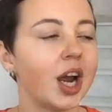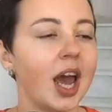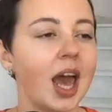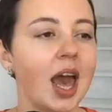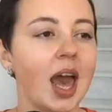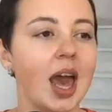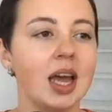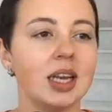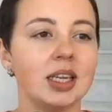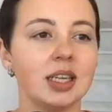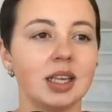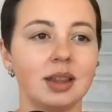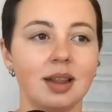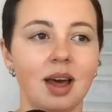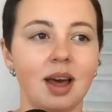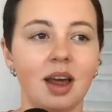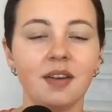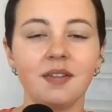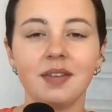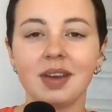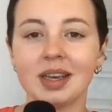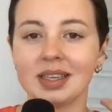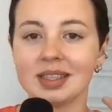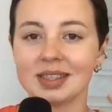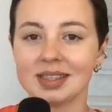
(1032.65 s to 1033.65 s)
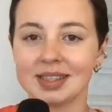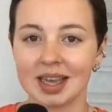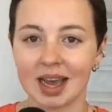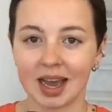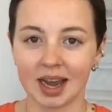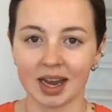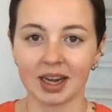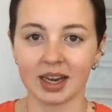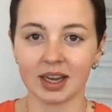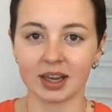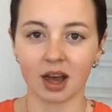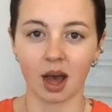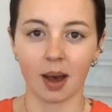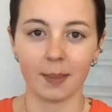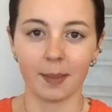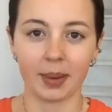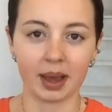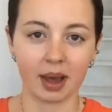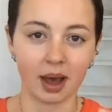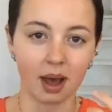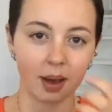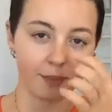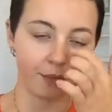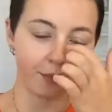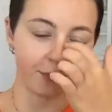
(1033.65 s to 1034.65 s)
and a lot of anxiety coming
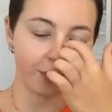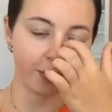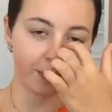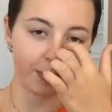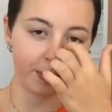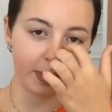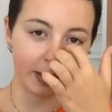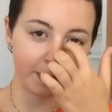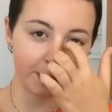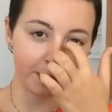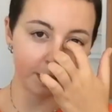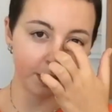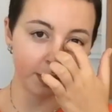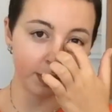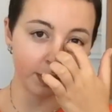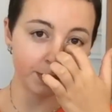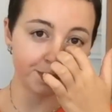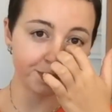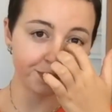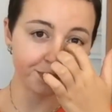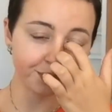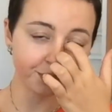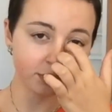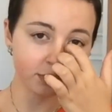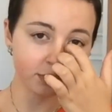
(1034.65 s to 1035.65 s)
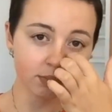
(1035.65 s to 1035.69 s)
up for people